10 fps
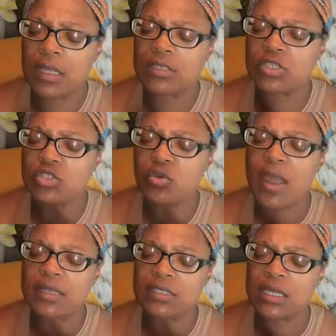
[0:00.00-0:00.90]
to try
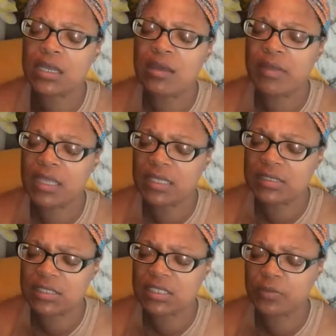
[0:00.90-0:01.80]
to come against
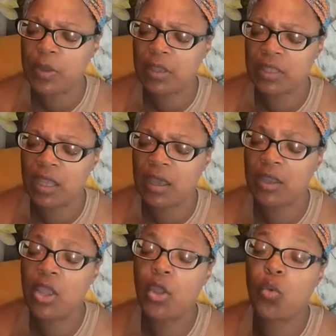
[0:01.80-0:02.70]
us, Father God,
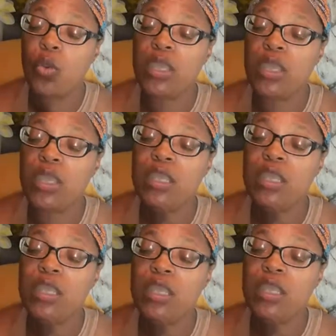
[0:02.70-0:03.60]
we
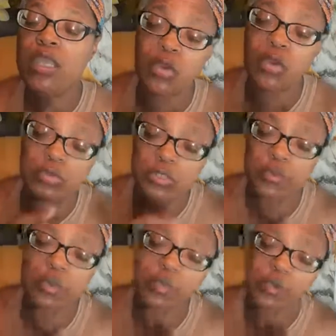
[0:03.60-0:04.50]
turn those
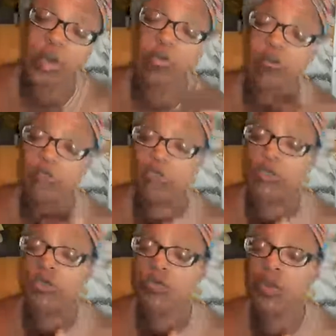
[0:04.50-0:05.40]
people over to
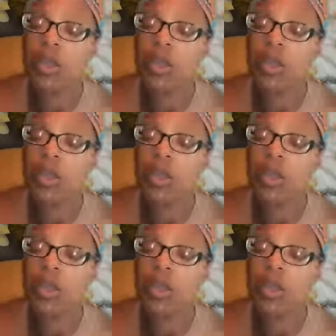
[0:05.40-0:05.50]
you.